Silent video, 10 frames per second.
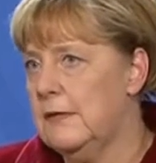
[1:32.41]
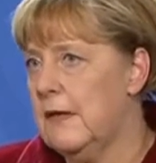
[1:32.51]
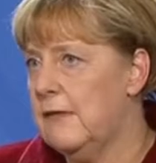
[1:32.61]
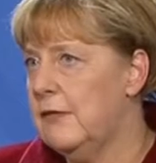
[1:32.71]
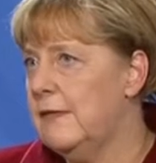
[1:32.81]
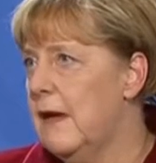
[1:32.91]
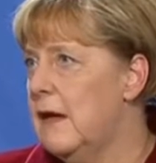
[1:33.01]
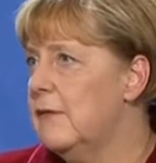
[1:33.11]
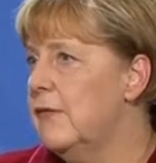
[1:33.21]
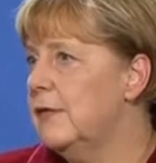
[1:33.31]
But we
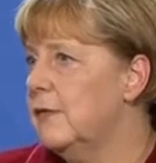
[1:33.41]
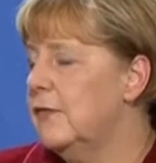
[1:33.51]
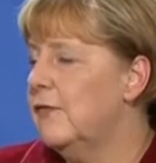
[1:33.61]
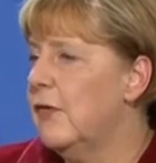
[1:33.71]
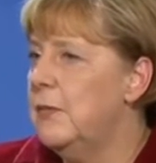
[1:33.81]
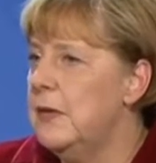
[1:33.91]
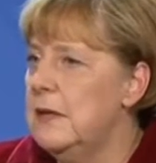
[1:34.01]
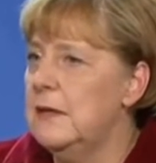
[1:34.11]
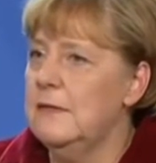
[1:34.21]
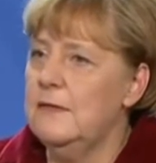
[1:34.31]
have reached
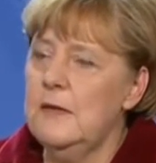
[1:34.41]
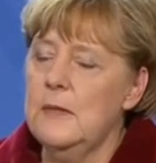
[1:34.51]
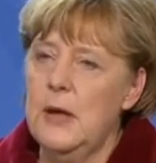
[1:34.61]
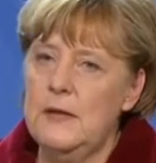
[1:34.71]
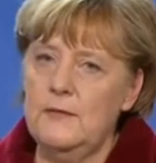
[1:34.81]
certain